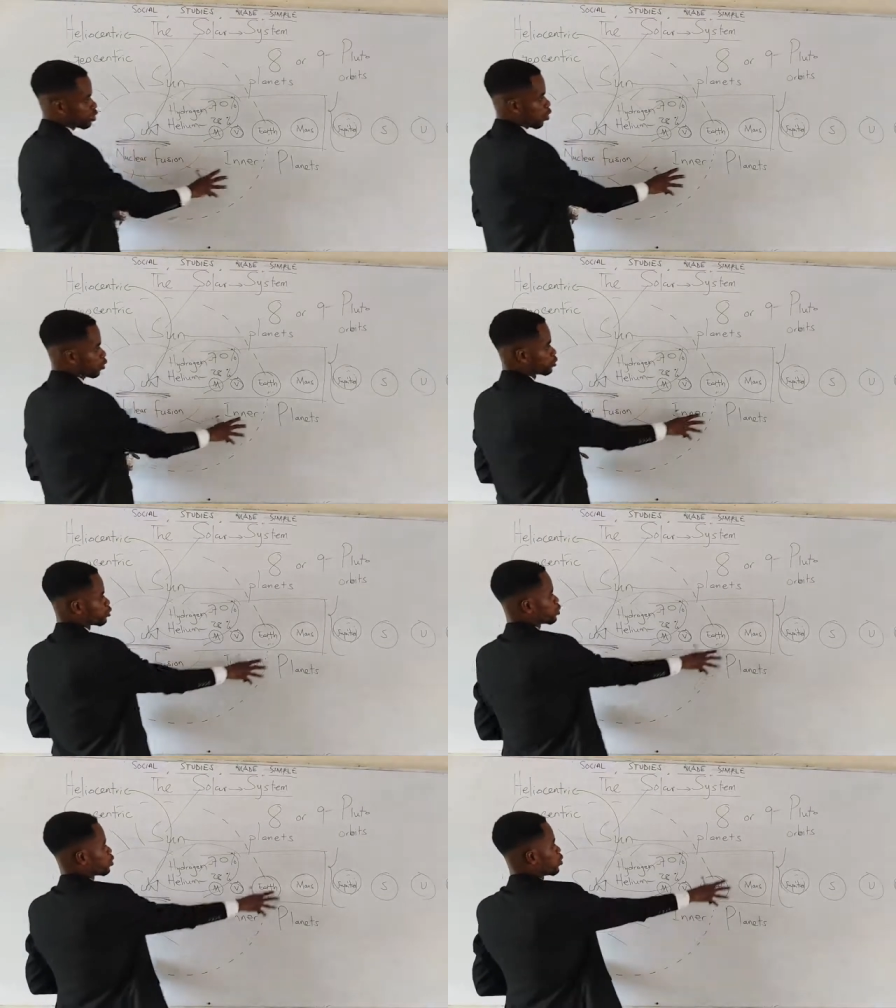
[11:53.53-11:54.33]

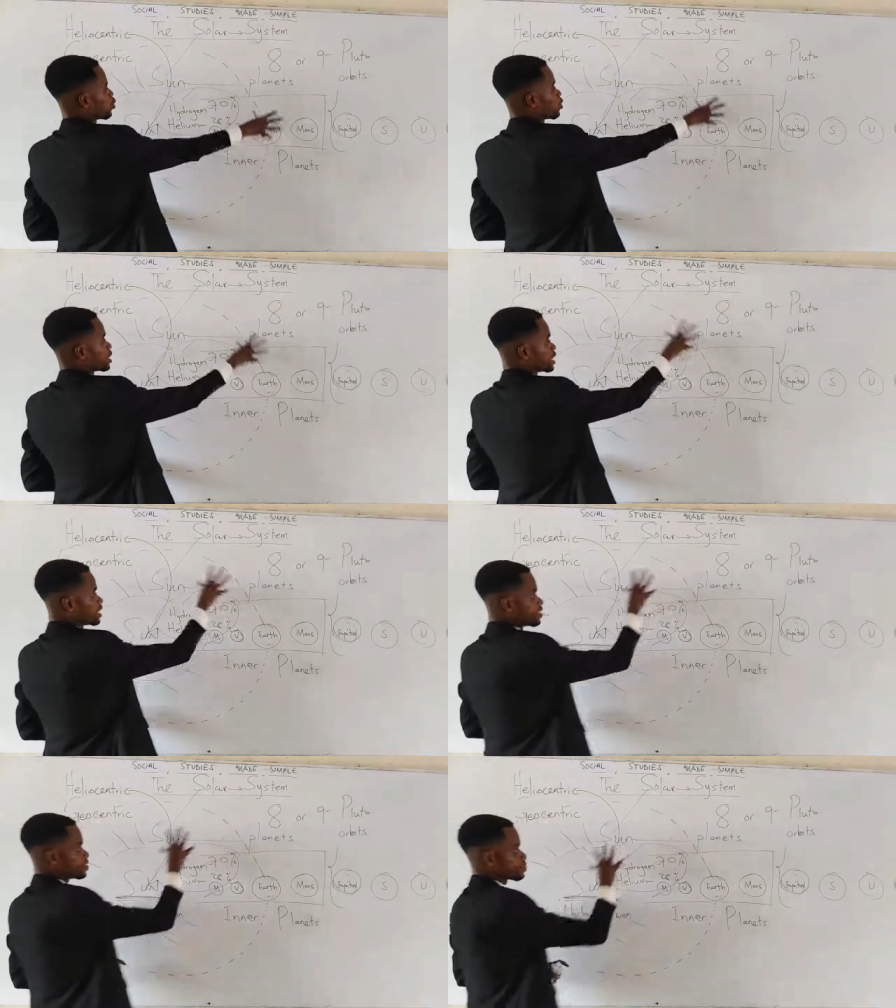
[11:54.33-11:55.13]
Control
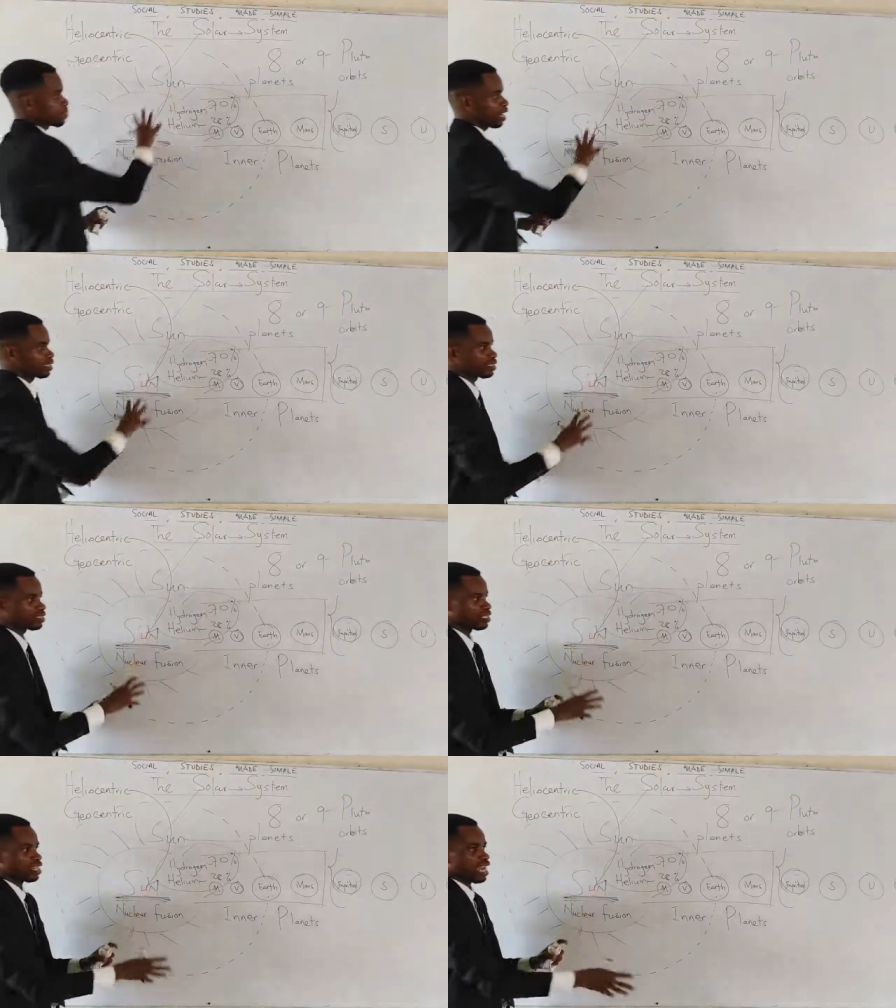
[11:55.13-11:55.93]
these planets,
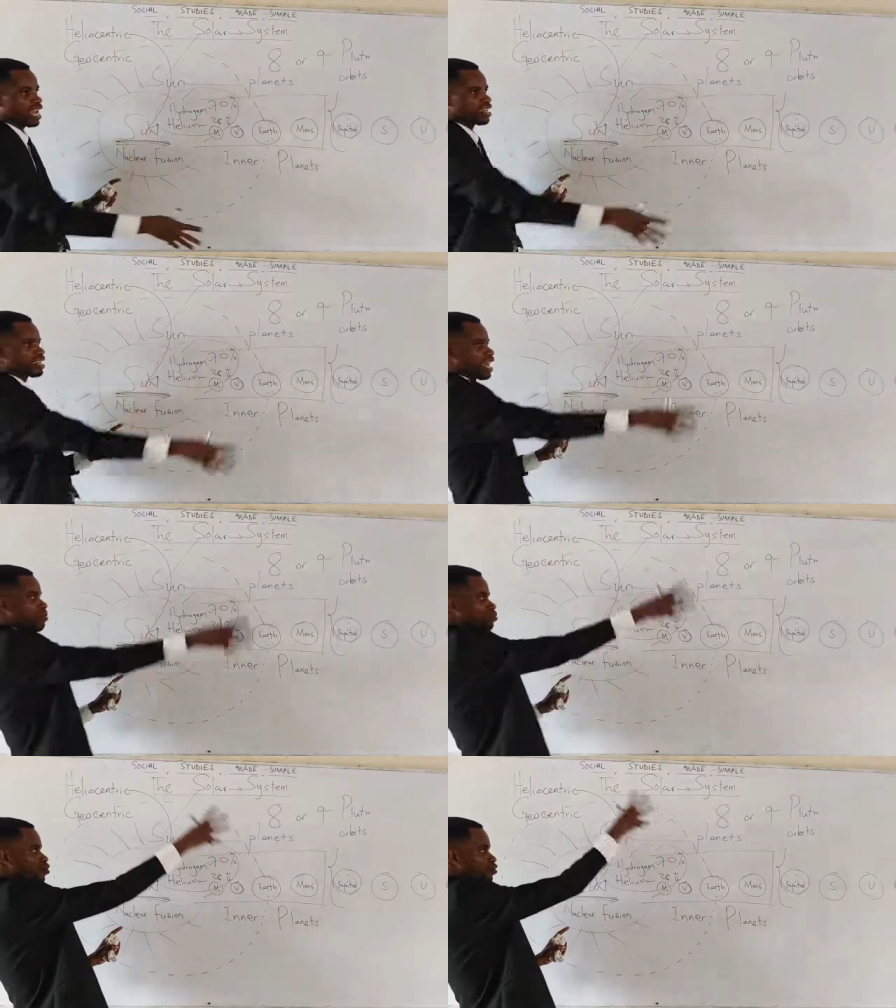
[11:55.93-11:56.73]
and they
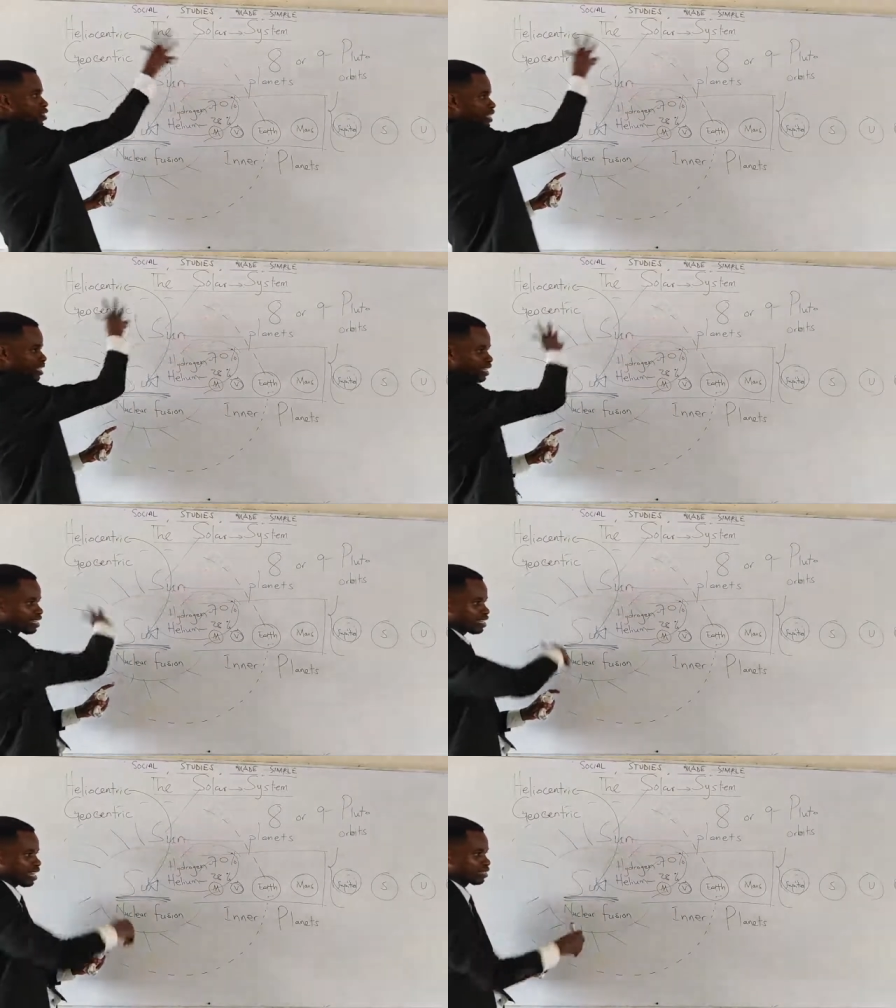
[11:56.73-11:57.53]
are moving
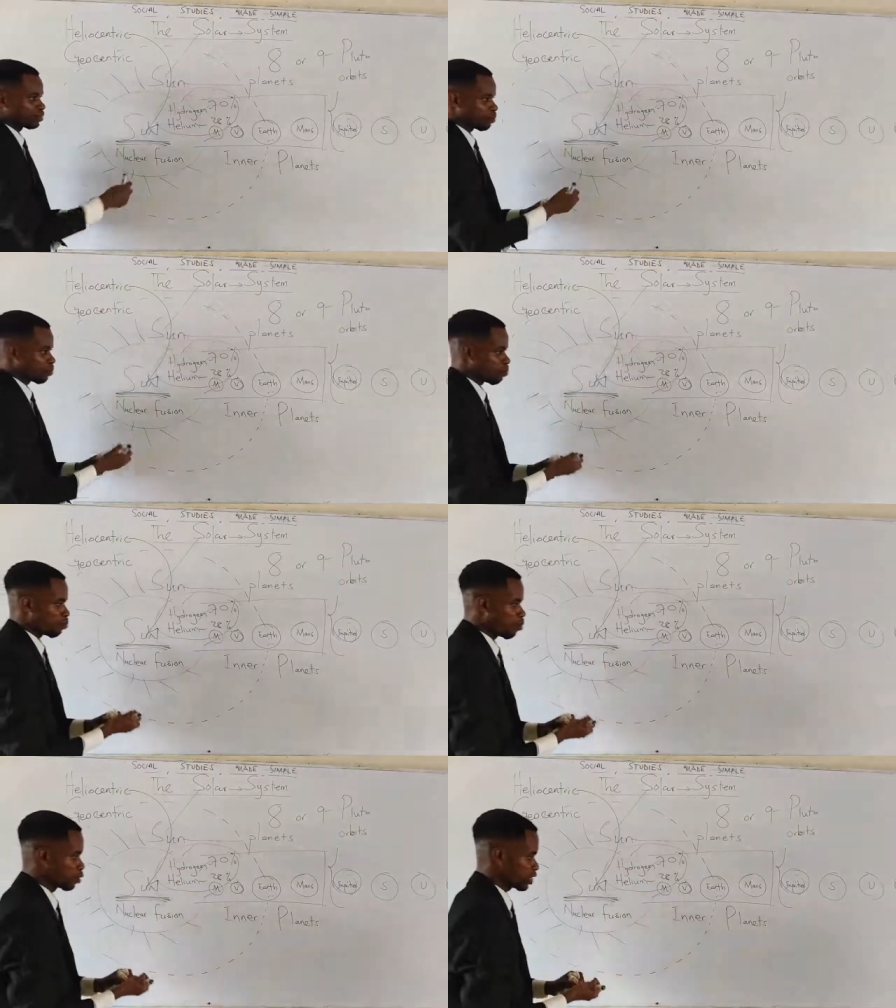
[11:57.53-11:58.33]
in that
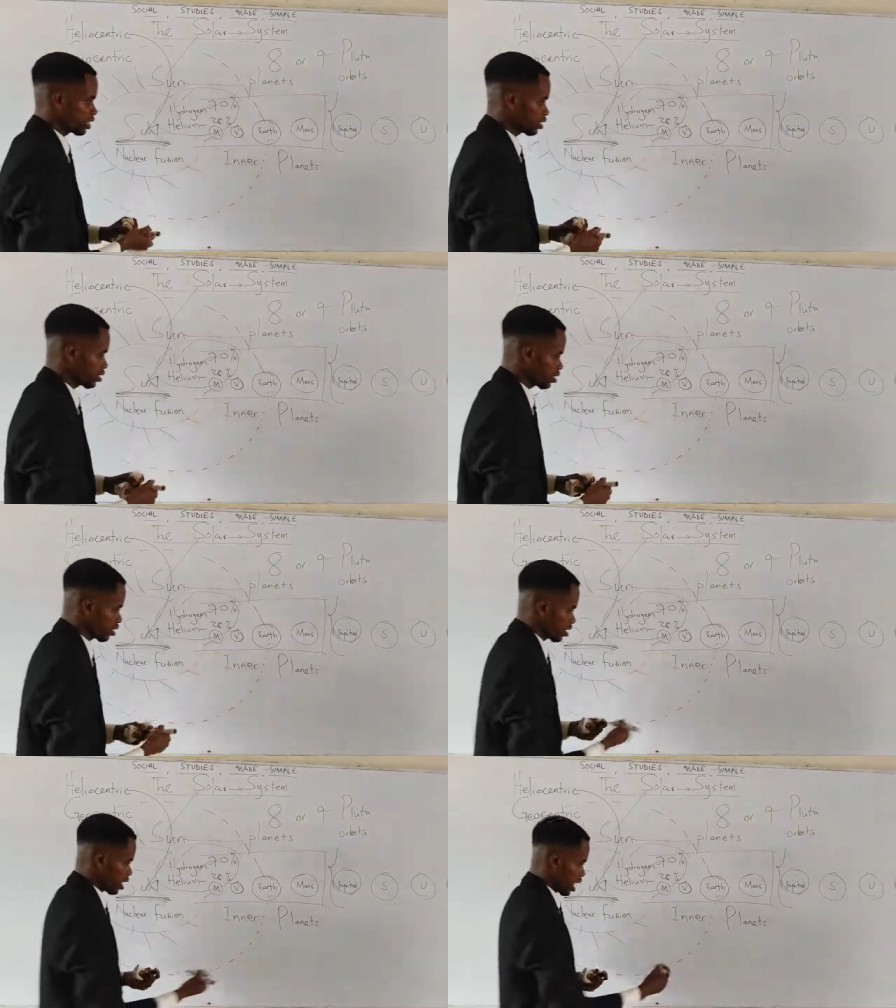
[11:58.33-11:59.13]
motion
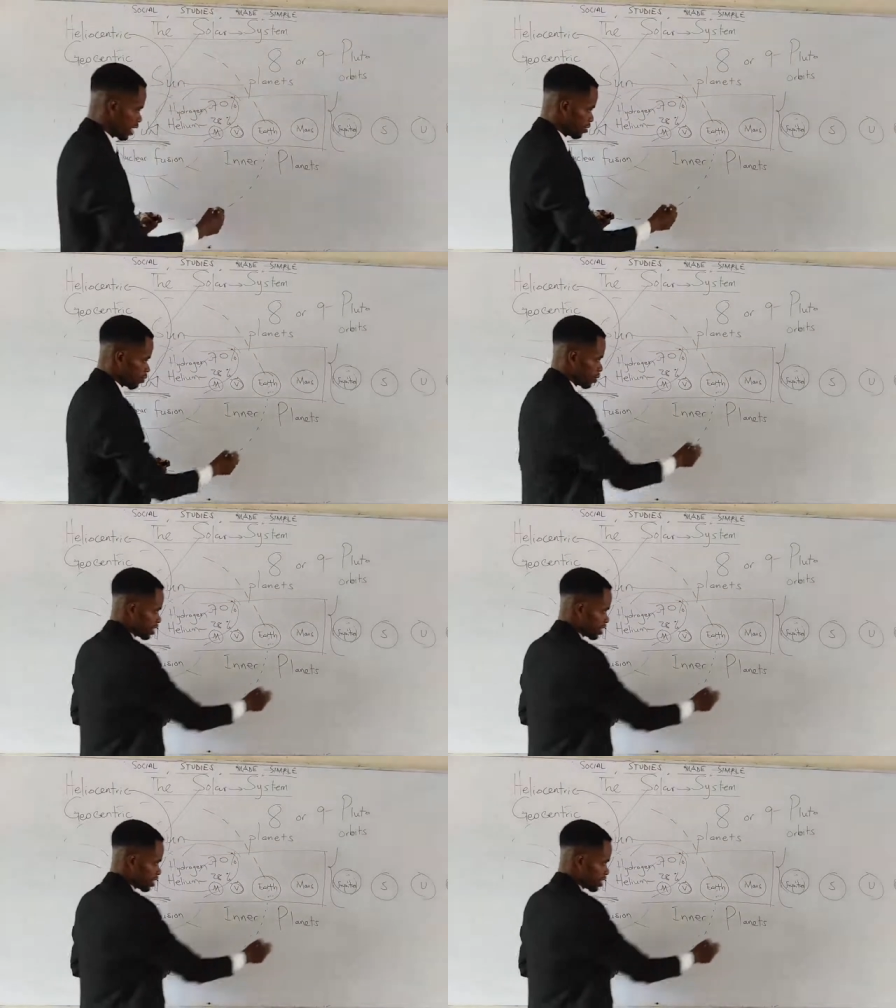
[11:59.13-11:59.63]
and with